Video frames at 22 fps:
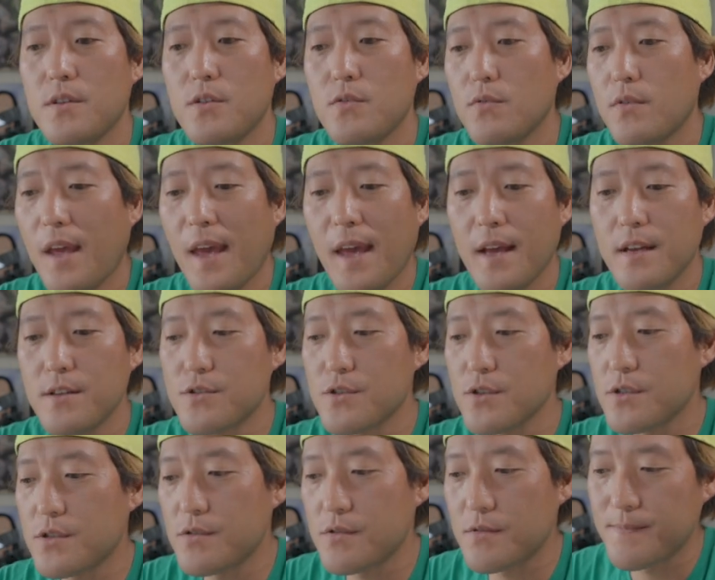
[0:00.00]
you can't
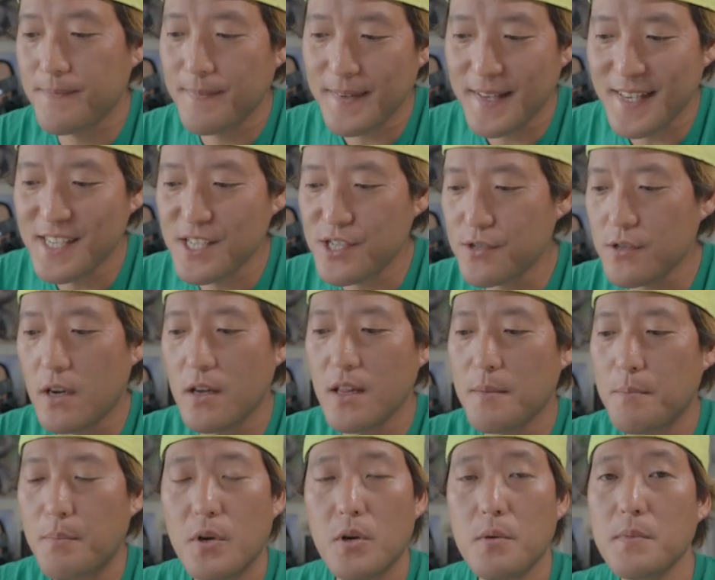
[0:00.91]
just
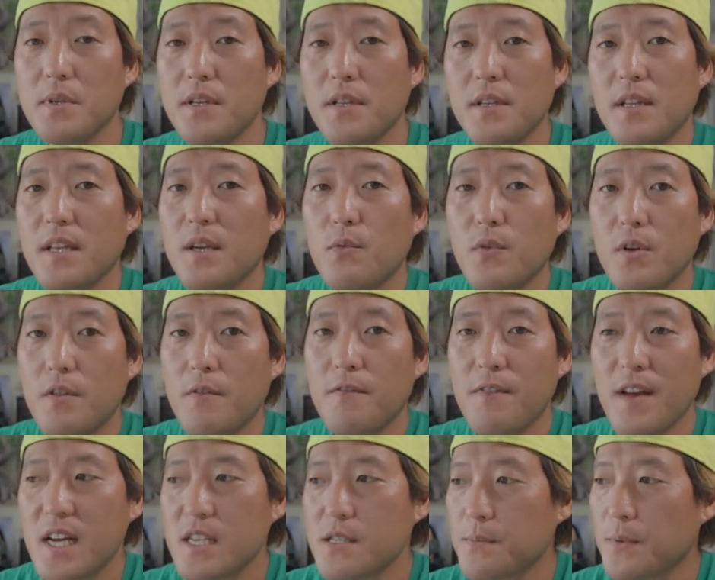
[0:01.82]
install it permanently with
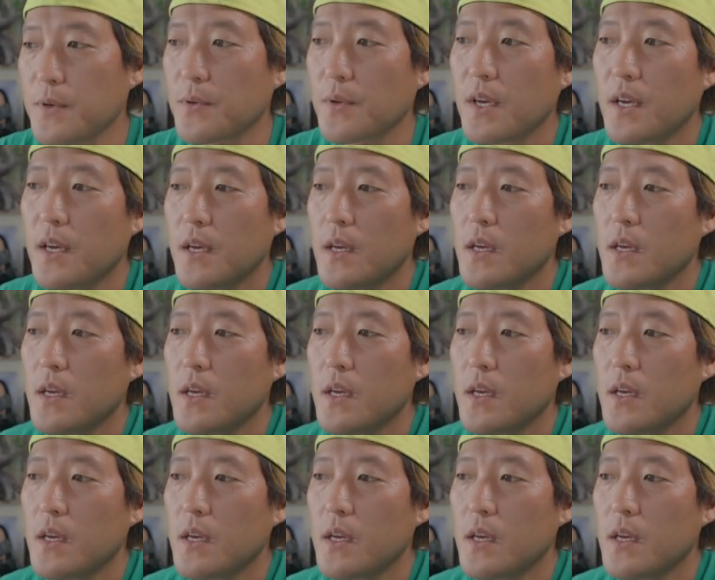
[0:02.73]
fastboot.